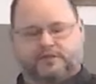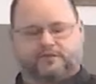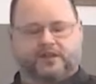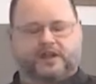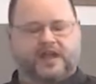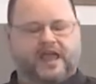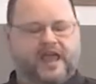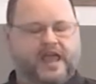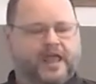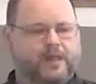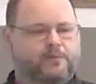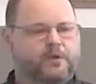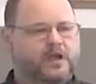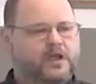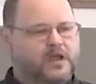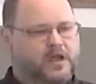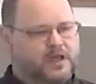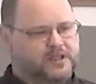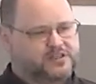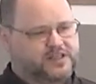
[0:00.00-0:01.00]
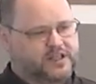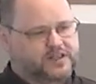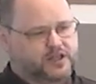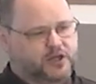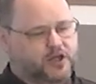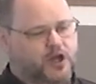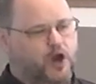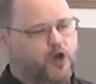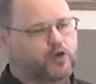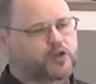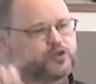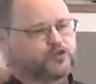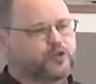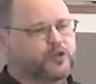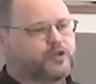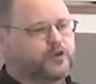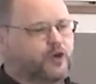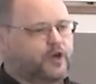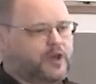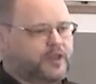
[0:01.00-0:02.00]
of the name is that the goat is
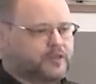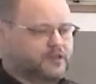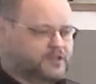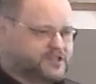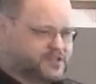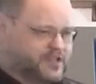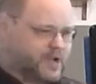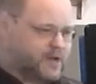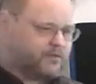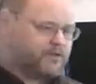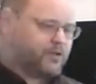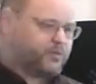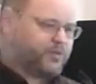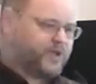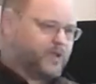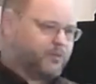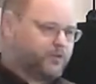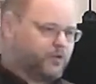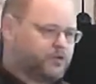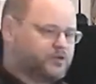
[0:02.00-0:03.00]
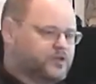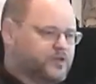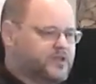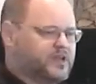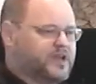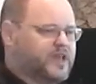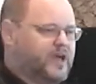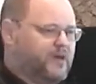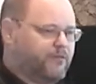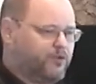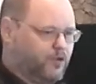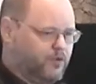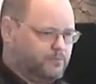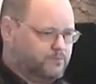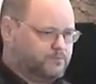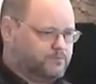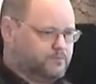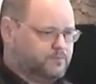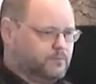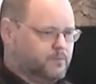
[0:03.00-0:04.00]
returning the sin of the people to the devil
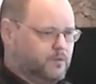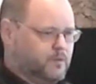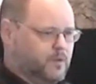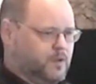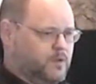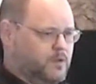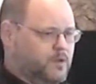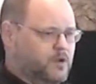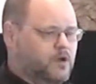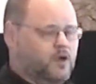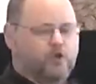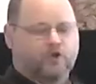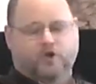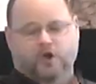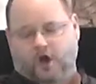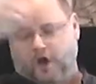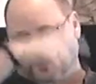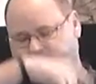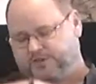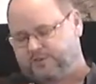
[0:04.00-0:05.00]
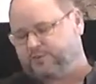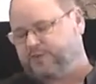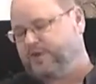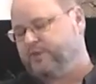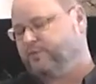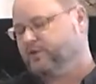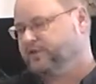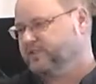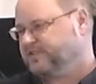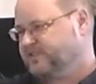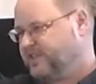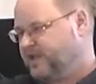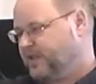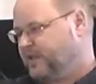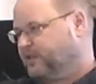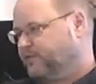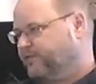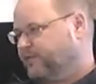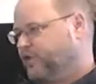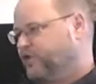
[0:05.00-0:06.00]
who caused the people to sin
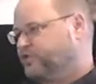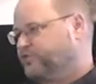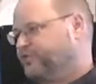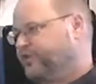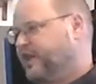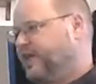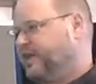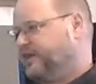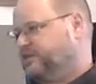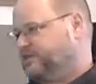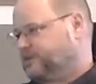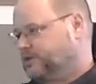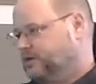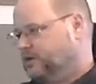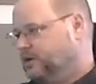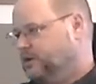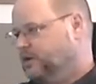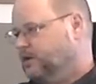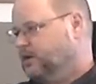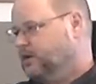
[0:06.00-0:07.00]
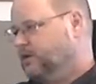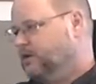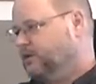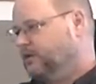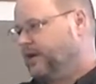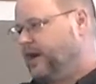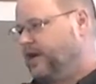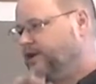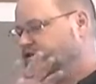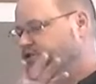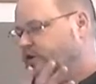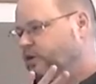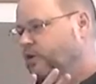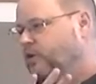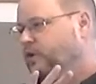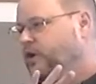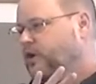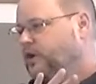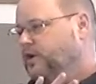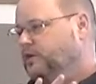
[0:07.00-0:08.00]
in the first place. Okay,
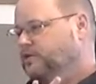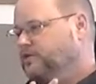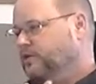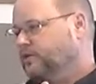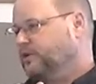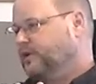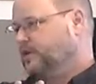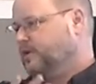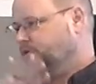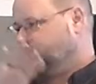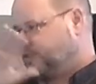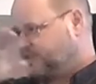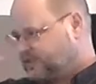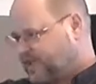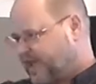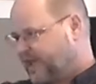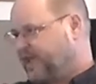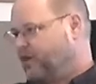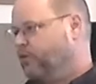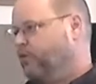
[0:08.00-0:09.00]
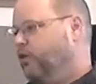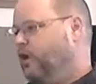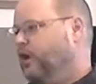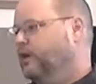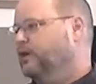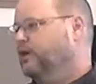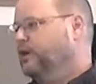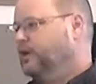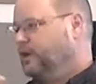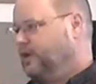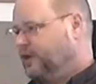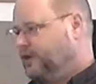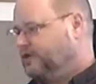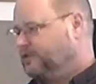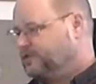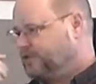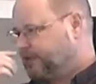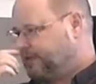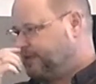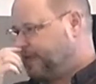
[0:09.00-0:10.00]
so, so the, the second one
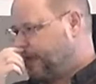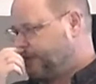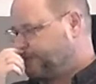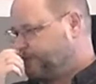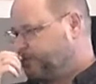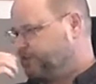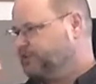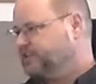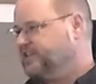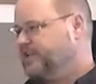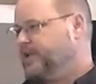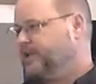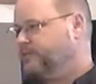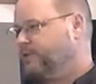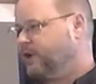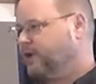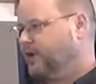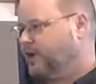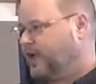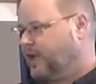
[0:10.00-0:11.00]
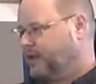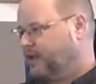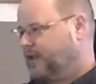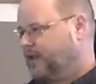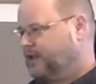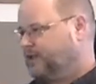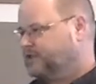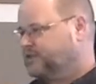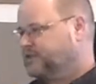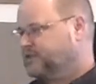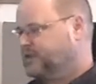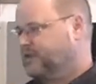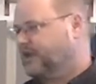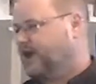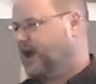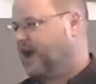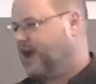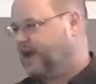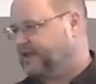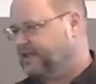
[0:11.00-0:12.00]
is the desert demon, and, and it's the
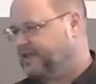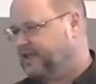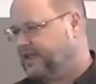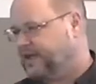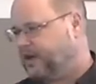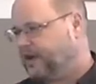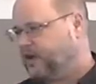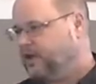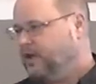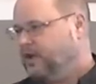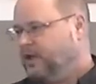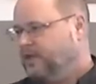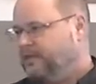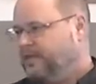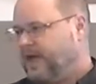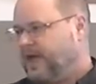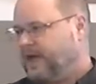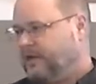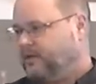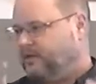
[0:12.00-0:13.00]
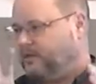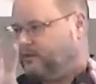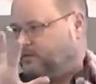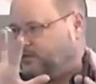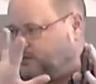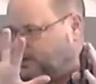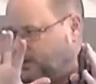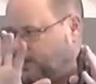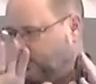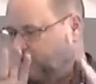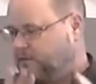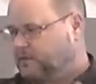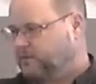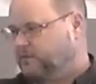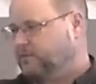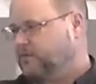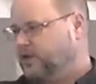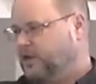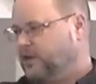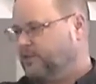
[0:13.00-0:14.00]
idea that the
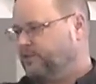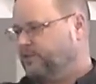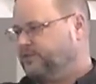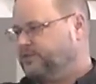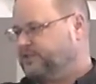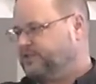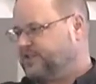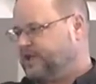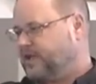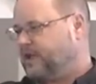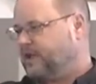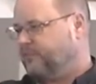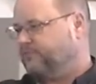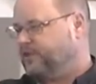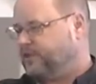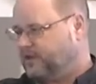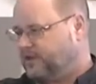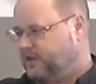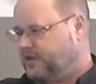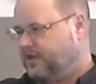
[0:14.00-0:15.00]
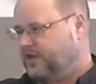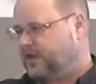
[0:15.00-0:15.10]
the sin of the, the